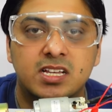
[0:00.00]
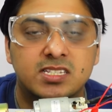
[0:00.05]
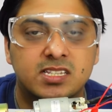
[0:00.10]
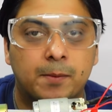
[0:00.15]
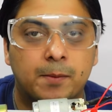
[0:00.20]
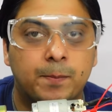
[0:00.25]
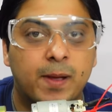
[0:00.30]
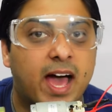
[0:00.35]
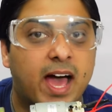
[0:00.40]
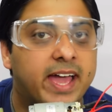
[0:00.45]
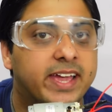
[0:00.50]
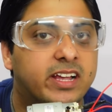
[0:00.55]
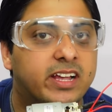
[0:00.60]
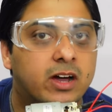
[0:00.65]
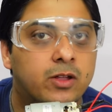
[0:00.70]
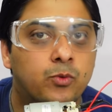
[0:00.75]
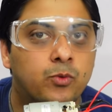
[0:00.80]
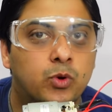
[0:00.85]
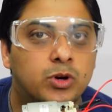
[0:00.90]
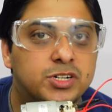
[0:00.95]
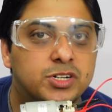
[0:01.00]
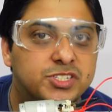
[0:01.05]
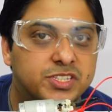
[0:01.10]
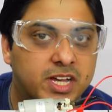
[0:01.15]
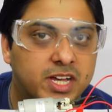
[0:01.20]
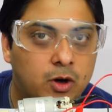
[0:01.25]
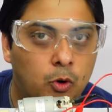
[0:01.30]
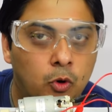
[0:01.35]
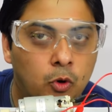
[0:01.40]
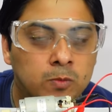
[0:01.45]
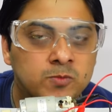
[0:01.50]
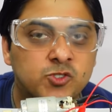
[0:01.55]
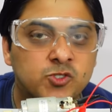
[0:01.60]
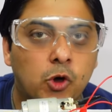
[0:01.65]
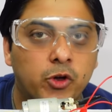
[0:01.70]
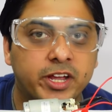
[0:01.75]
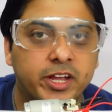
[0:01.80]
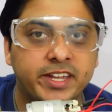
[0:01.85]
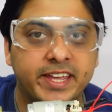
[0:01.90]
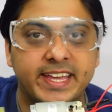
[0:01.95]
supply converts the home
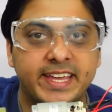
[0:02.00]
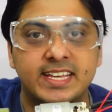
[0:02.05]
socket